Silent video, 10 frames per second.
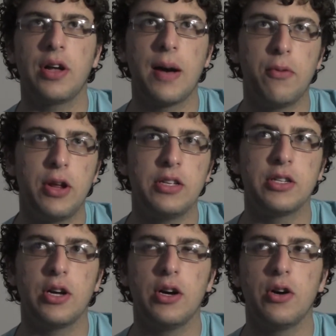a couple days
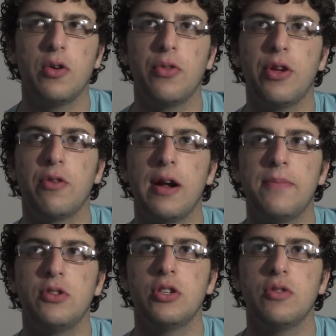ago there were
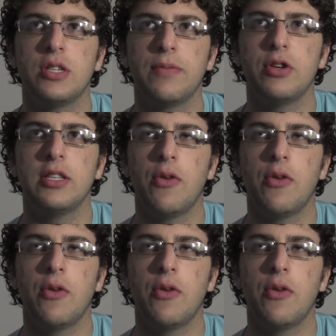episode summaries